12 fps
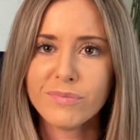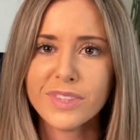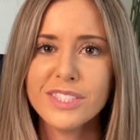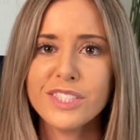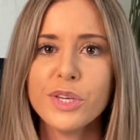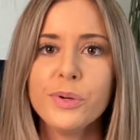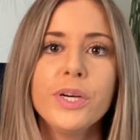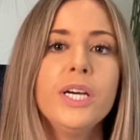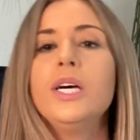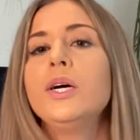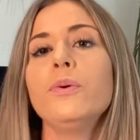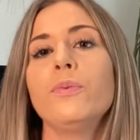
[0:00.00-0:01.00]
And so
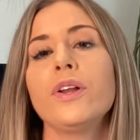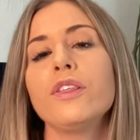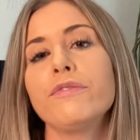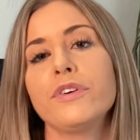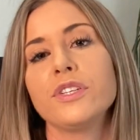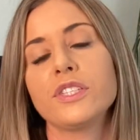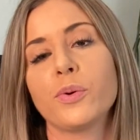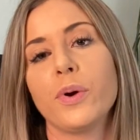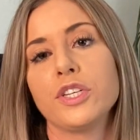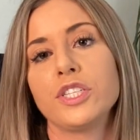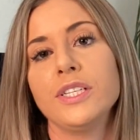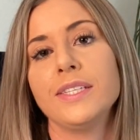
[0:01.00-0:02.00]
one of the first
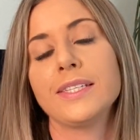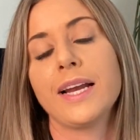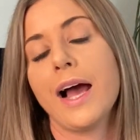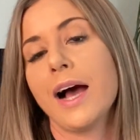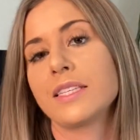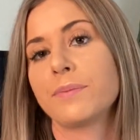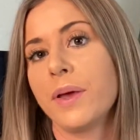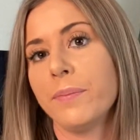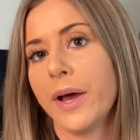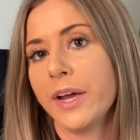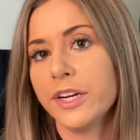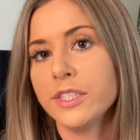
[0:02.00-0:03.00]
questions that I ask my
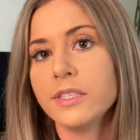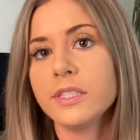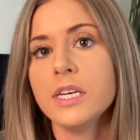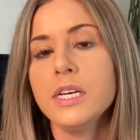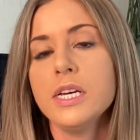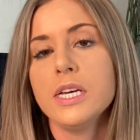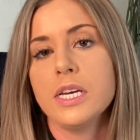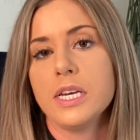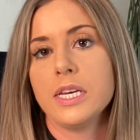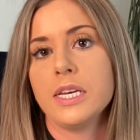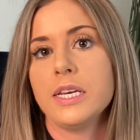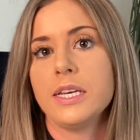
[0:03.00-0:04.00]
buyers
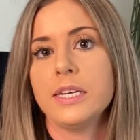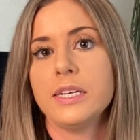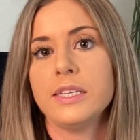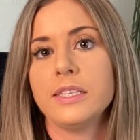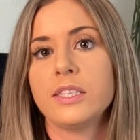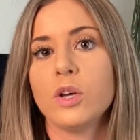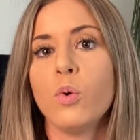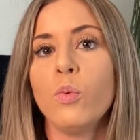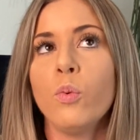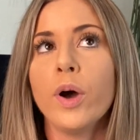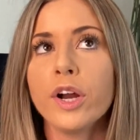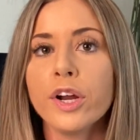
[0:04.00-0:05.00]
is,
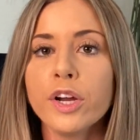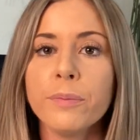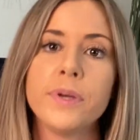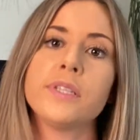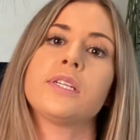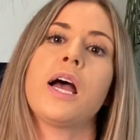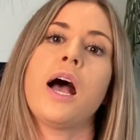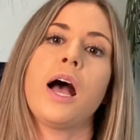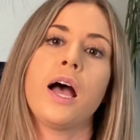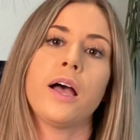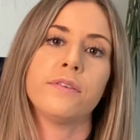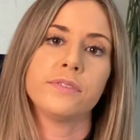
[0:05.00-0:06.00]
what are your
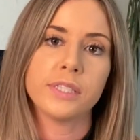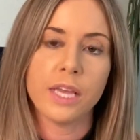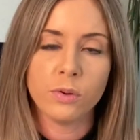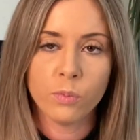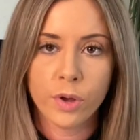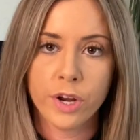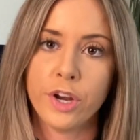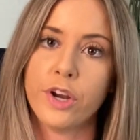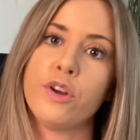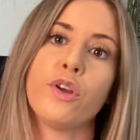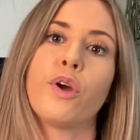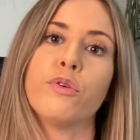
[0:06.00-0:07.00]
must-haves and what are your
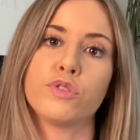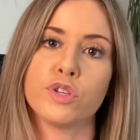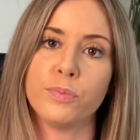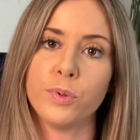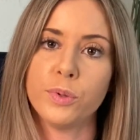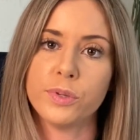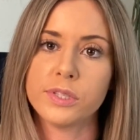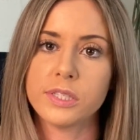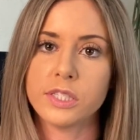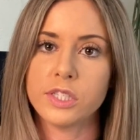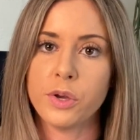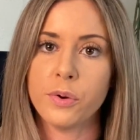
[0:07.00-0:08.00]
negotiables?
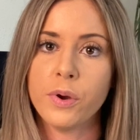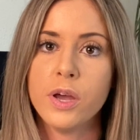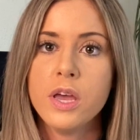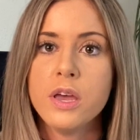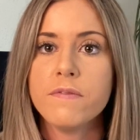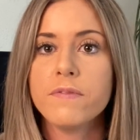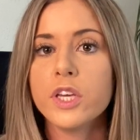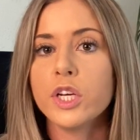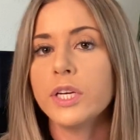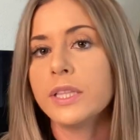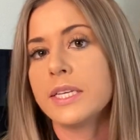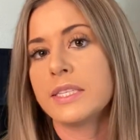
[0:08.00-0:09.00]
So
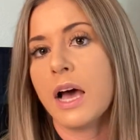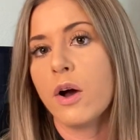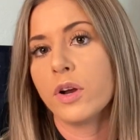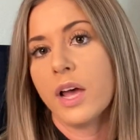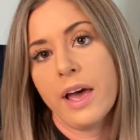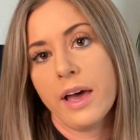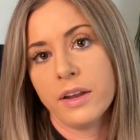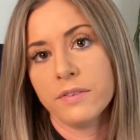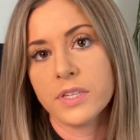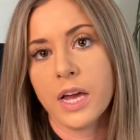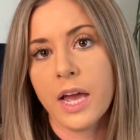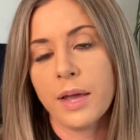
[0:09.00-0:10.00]
figuring this out ahead of
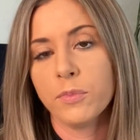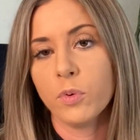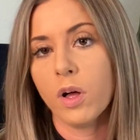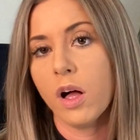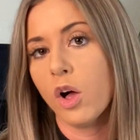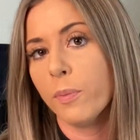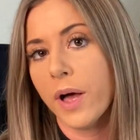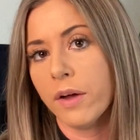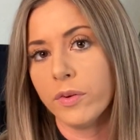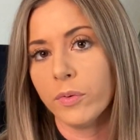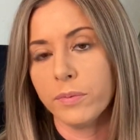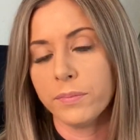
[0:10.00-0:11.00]
time will help
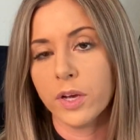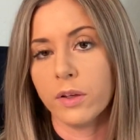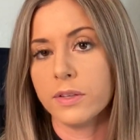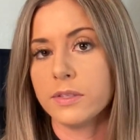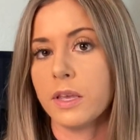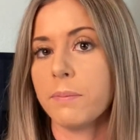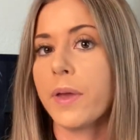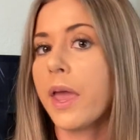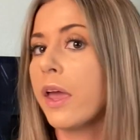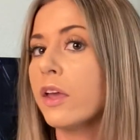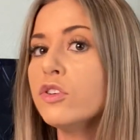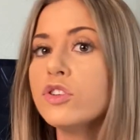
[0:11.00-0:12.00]
everyone be on the same
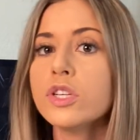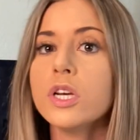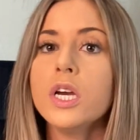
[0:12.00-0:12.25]
page